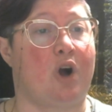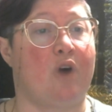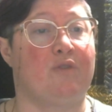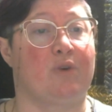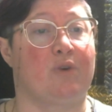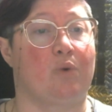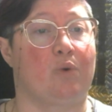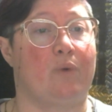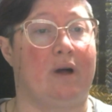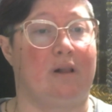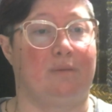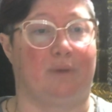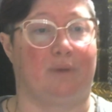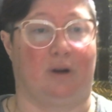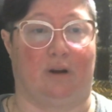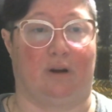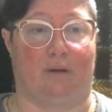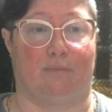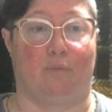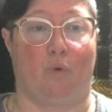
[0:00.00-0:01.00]
overwhelm
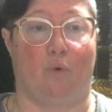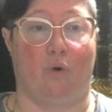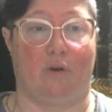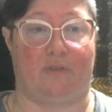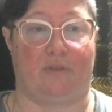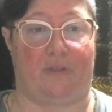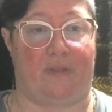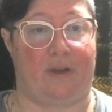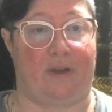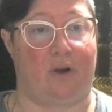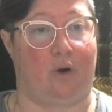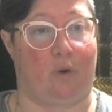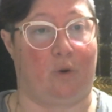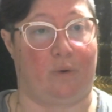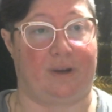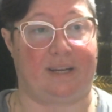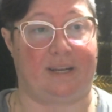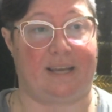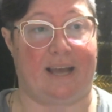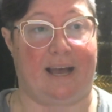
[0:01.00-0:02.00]
her more than they
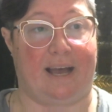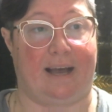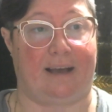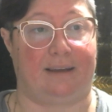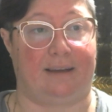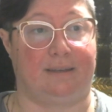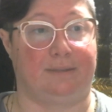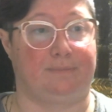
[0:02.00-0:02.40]
already had.